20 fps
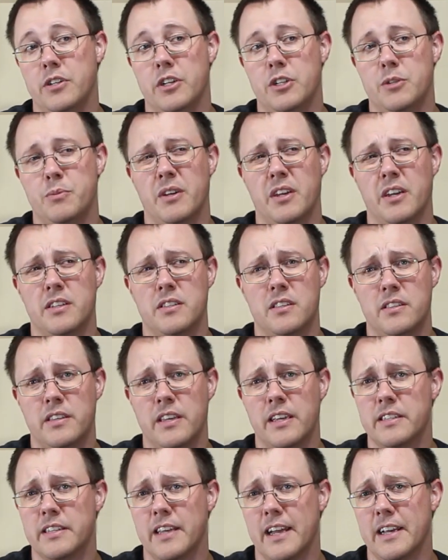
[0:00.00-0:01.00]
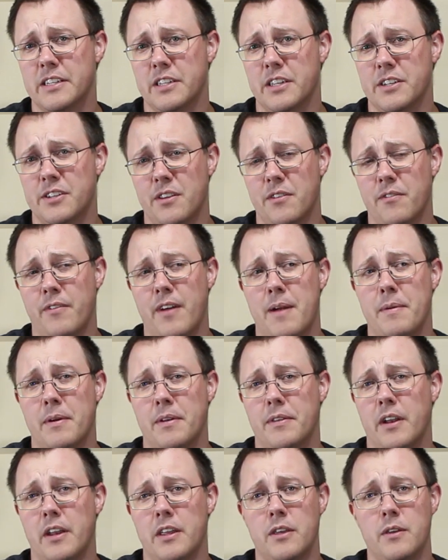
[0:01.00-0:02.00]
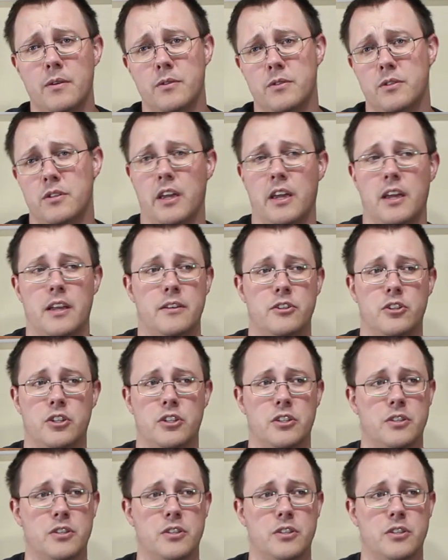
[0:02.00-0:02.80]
stitch because the zigzag stitch on the fabric that I used, it